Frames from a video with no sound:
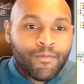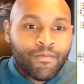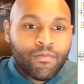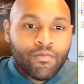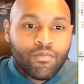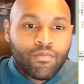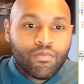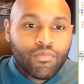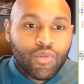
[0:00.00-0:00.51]

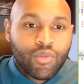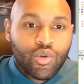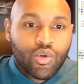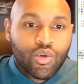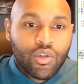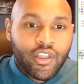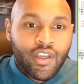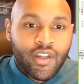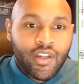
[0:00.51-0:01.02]

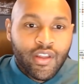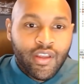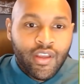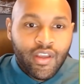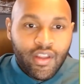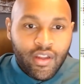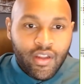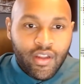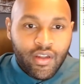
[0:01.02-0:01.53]
Boolean
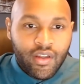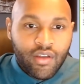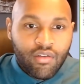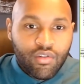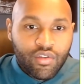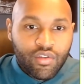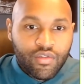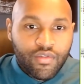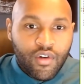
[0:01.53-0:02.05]
n equals
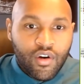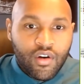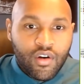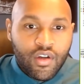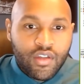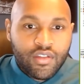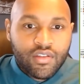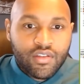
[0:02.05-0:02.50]
false.